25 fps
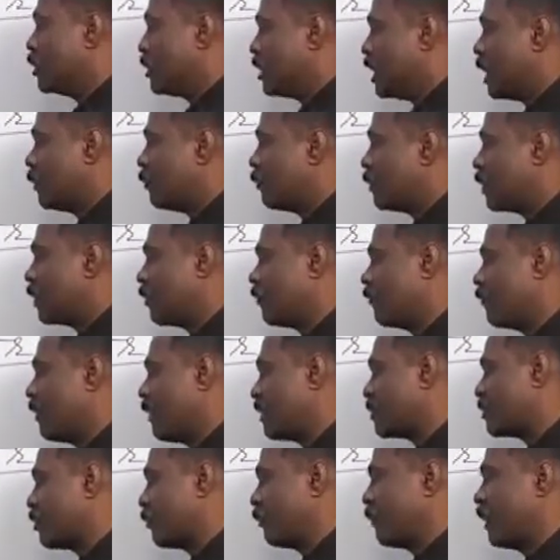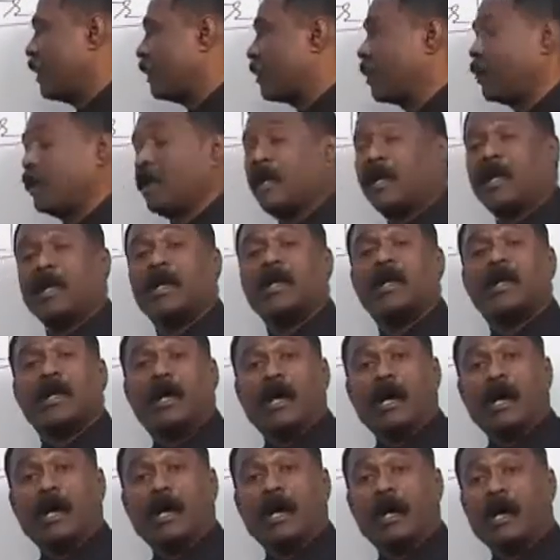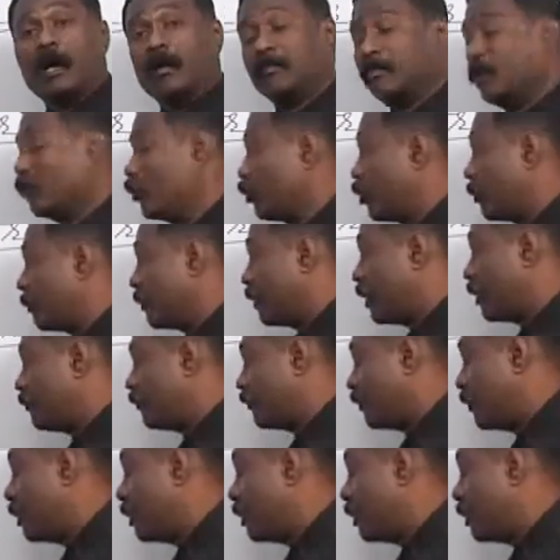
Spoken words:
number of ways of making a group of